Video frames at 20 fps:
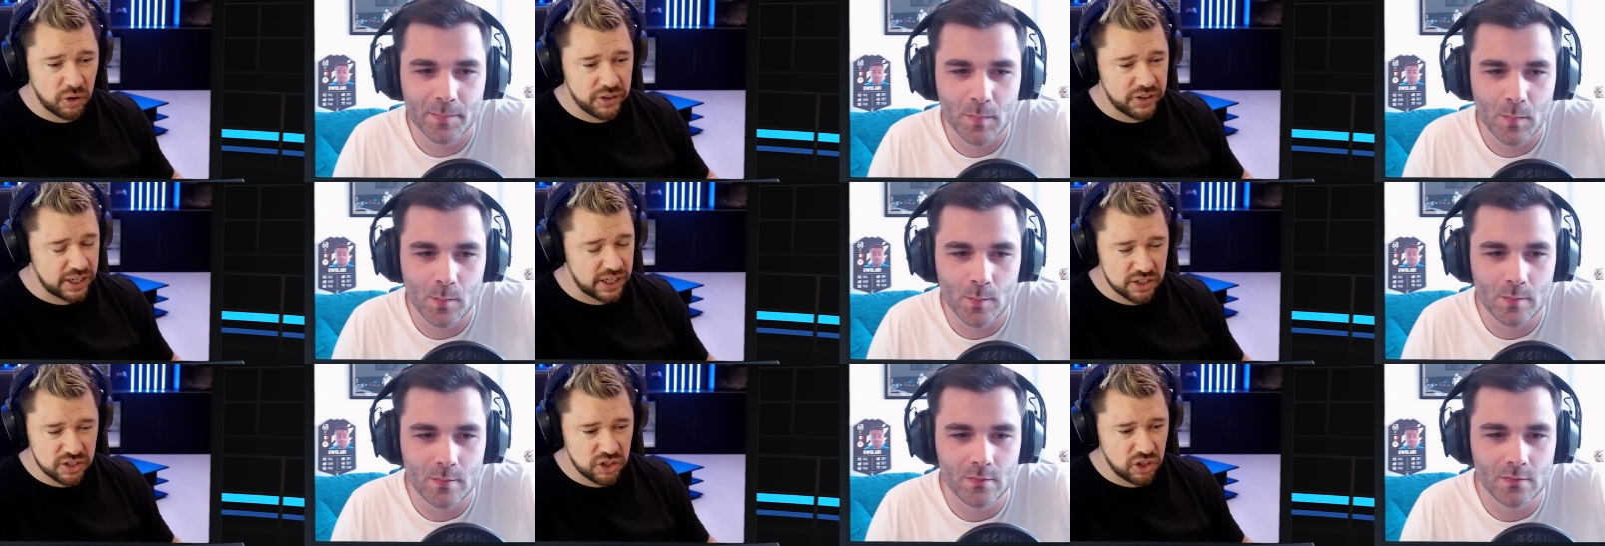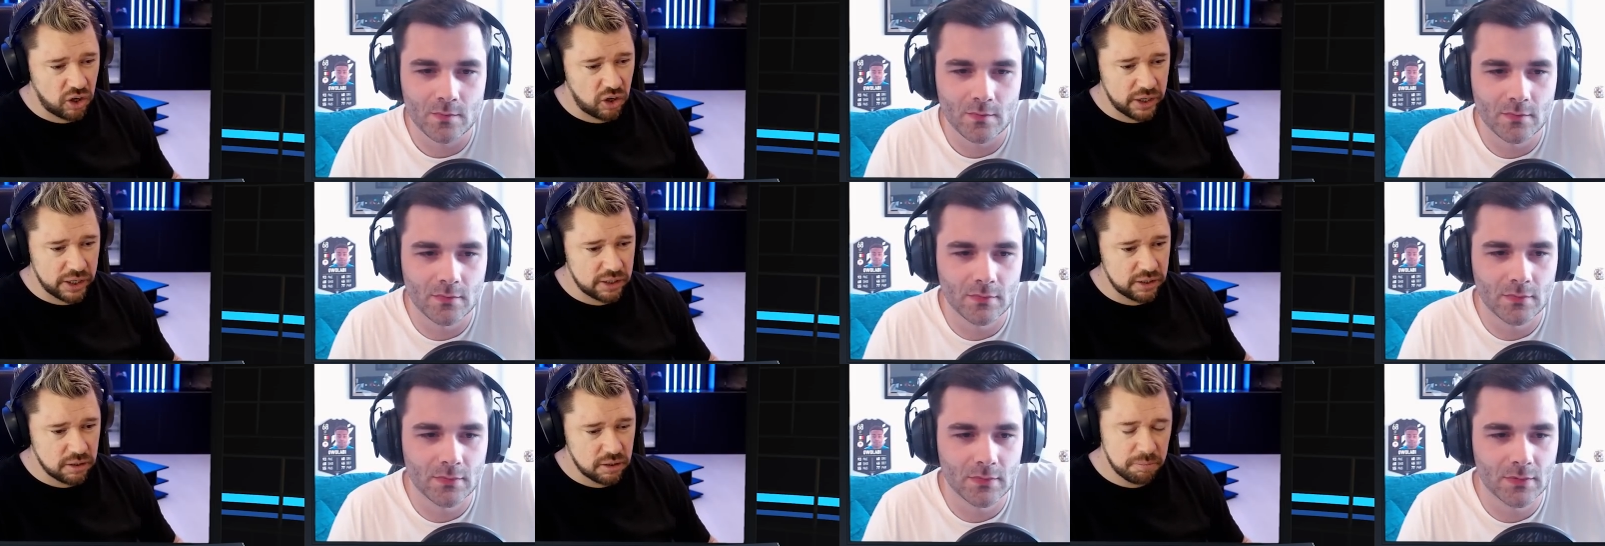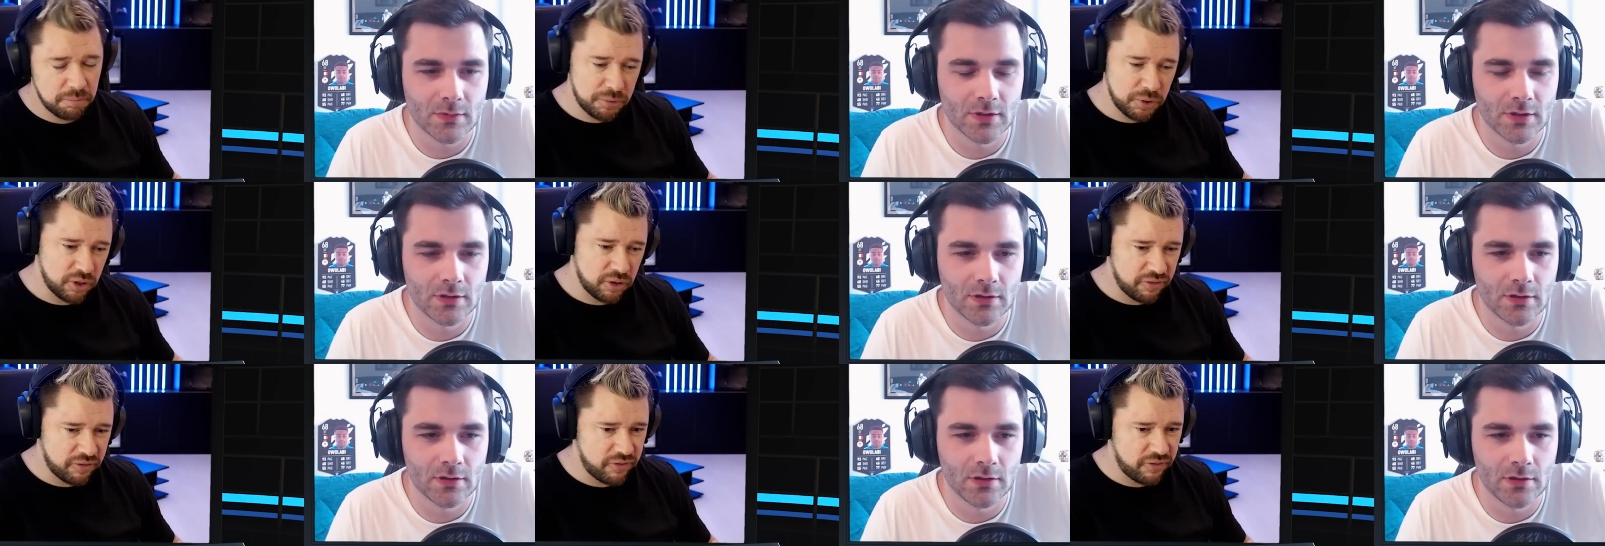Speaker 1: think it's 9,
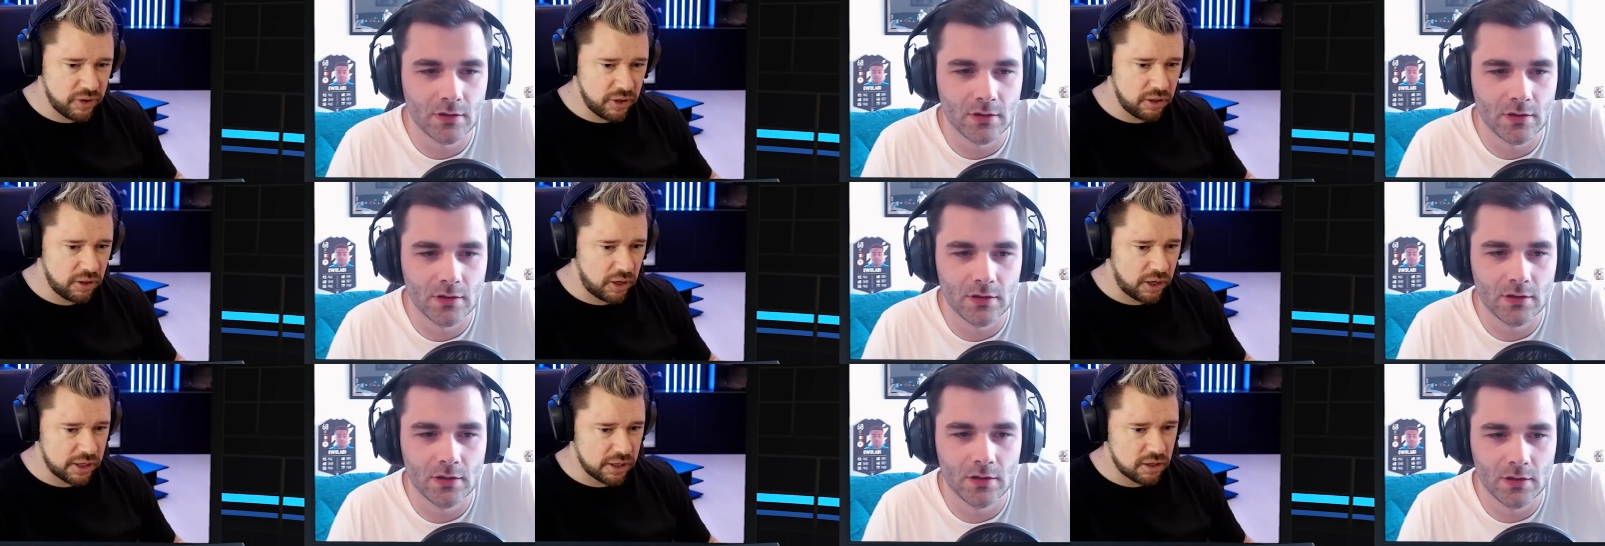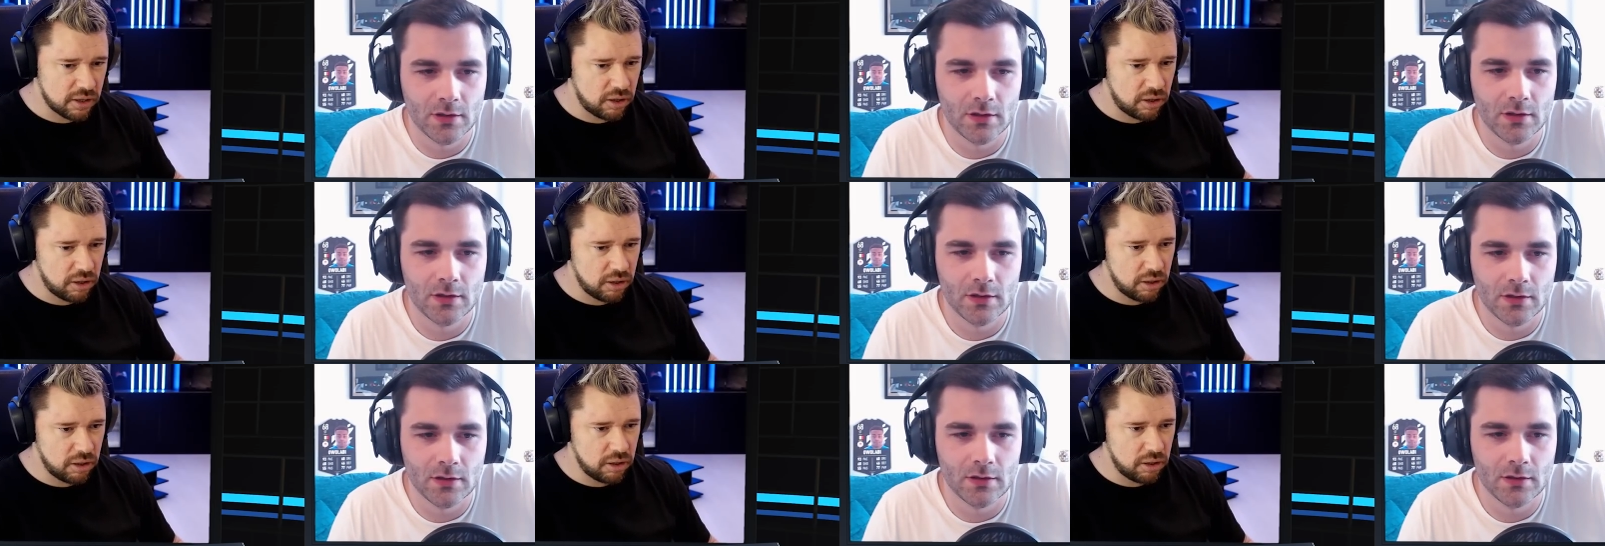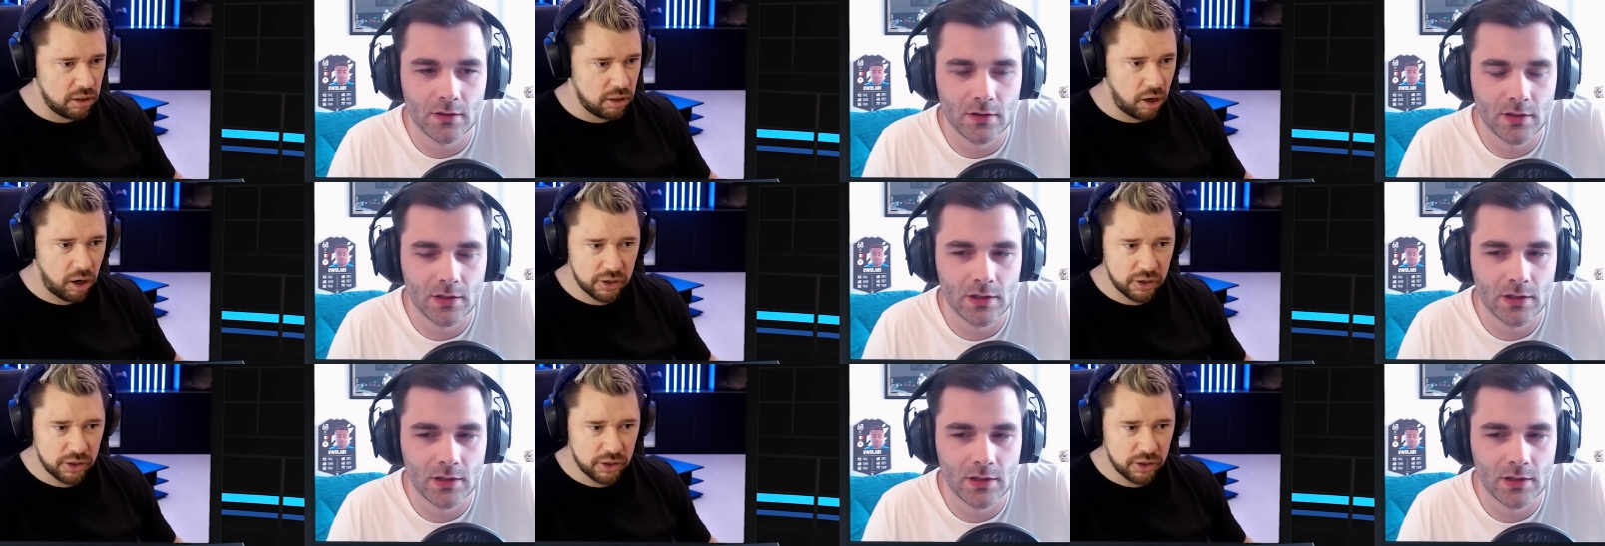but like I